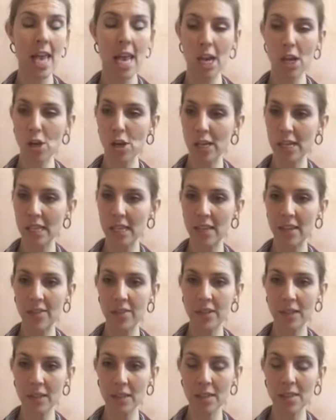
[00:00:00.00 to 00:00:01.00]
It could
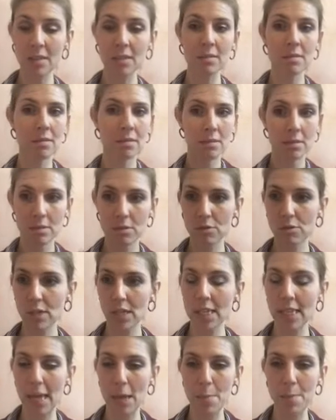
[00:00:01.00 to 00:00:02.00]
even
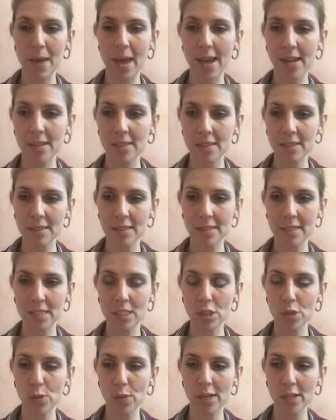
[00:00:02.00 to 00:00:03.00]
relate back to the
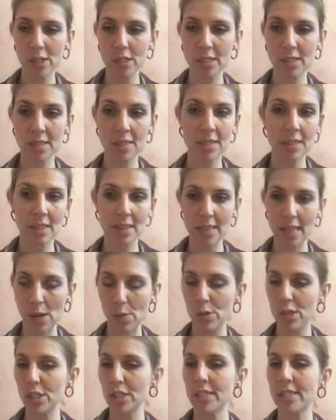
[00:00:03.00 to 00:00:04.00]
situation that
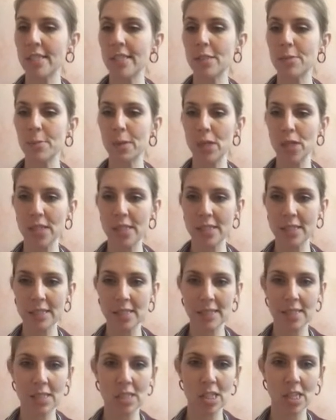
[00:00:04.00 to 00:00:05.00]
they were just
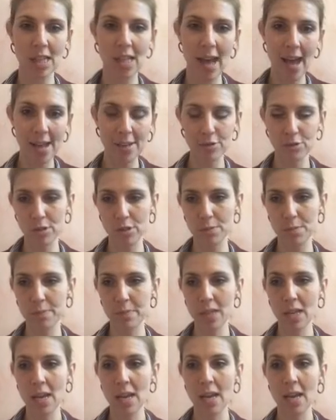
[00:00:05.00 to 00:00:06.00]
experiencing in the classroom.
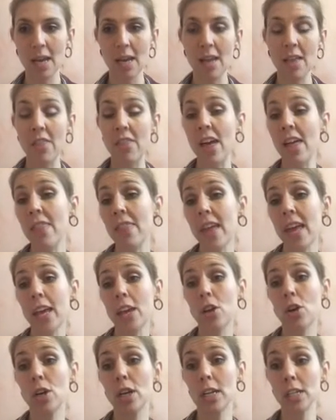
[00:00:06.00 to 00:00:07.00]
Then
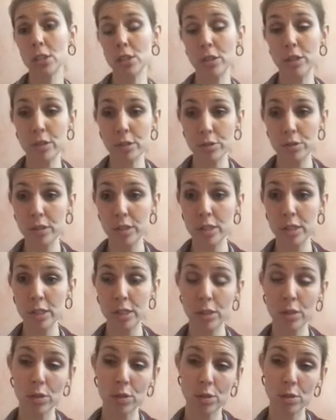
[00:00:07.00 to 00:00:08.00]
they could choose
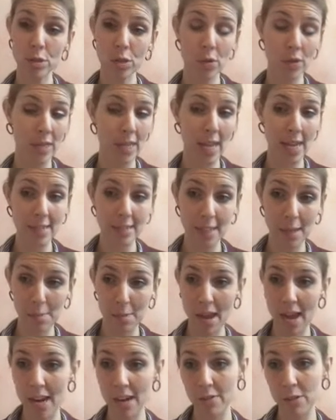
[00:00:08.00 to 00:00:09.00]
to create
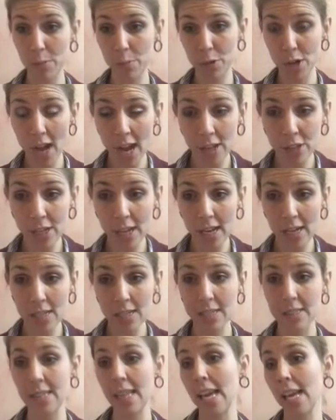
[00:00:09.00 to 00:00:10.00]
some kind of a
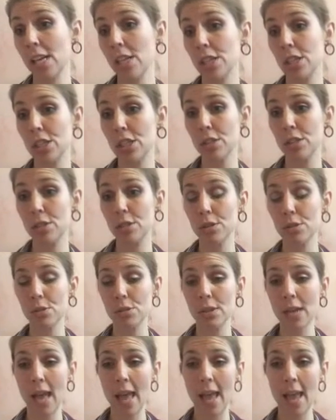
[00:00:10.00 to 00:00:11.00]
project. They could
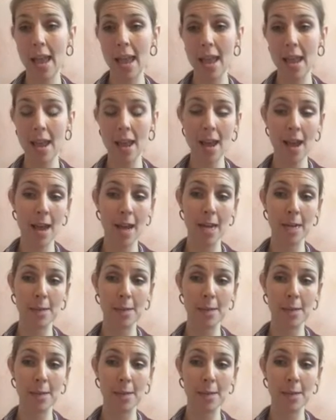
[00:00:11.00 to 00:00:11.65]
do a